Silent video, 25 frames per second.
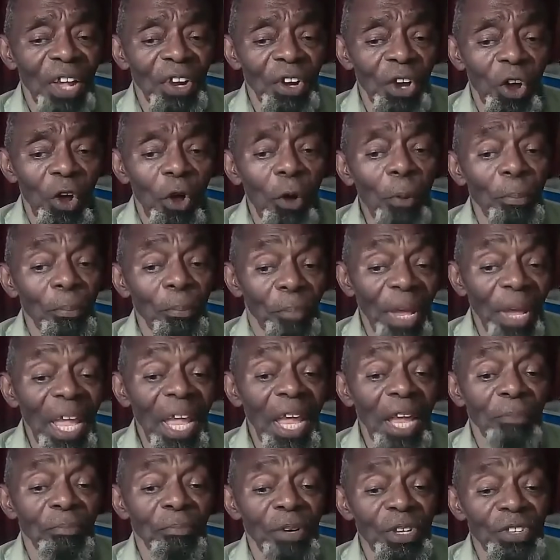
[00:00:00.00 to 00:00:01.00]
that are open,
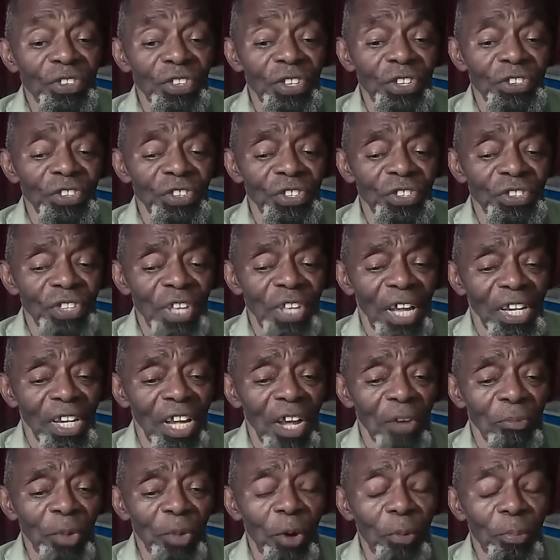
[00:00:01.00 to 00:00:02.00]
paid positions that
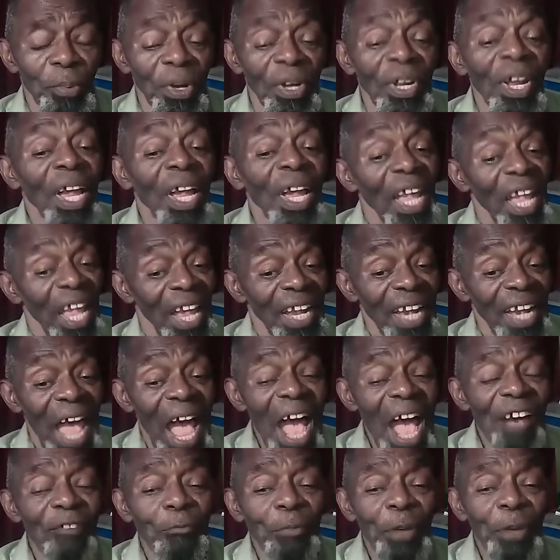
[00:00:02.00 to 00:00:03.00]
come open, and
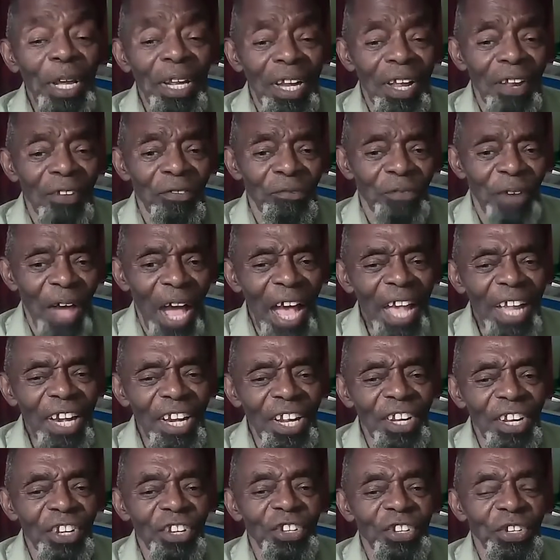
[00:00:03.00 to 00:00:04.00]
I've been
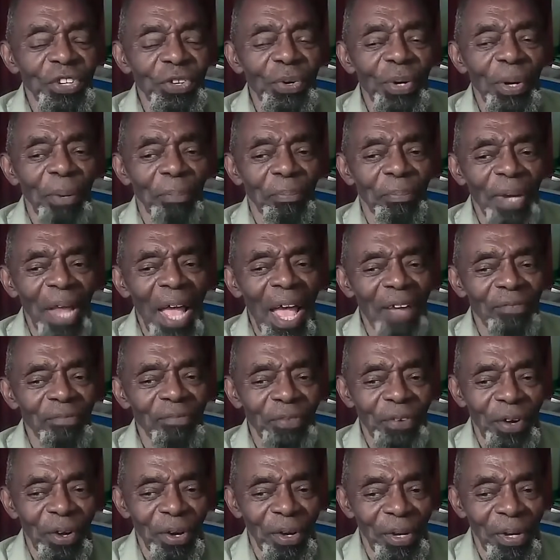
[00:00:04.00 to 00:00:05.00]
invited to apply
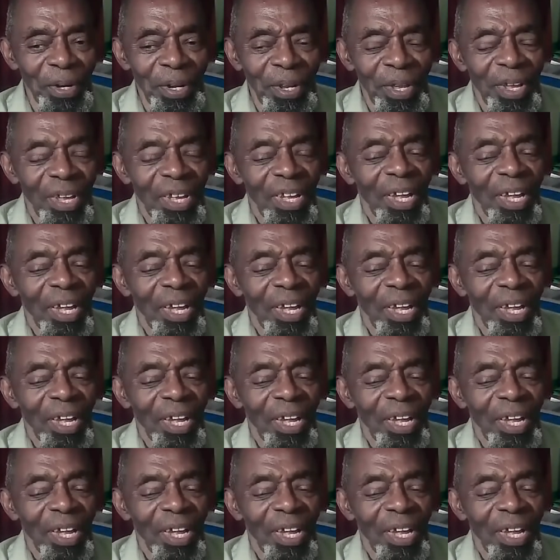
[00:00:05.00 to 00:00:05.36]
for it.